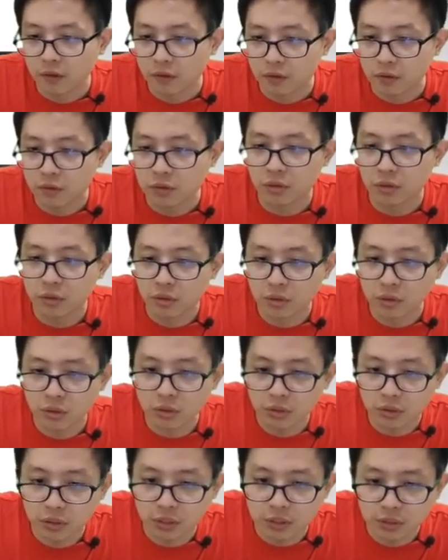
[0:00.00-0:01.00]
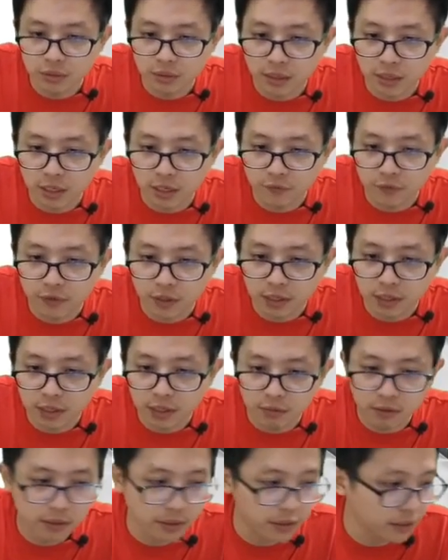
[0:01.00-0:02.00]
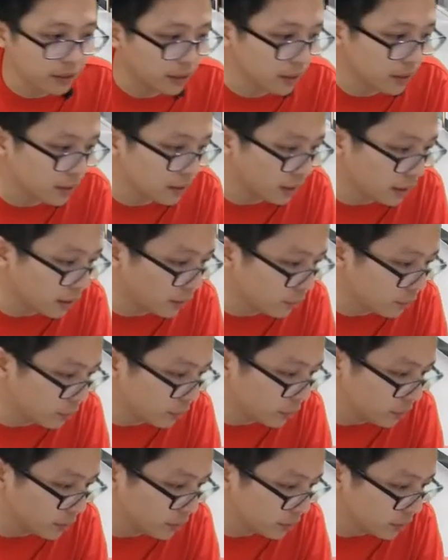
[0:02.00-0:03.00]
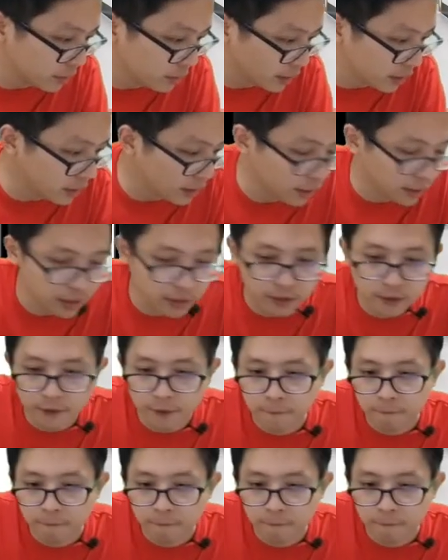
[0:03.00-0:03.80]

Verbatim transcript: So this one after calculate we will get